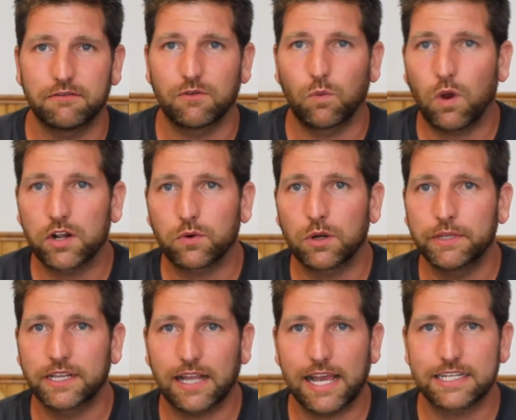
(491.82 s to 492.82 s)
Wonder Woman,
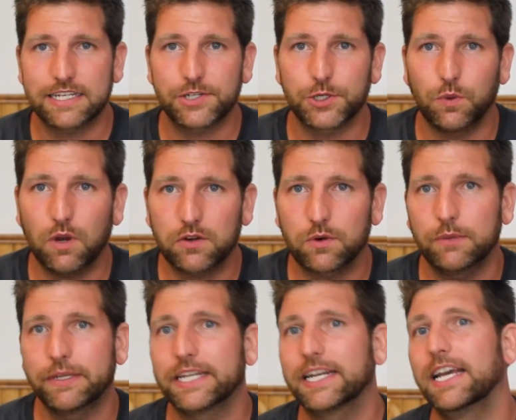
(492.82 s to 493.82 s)
the last issue of Wonder
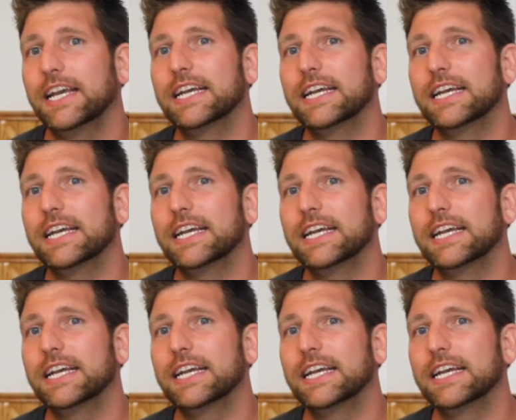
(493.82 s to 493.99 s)
Woman,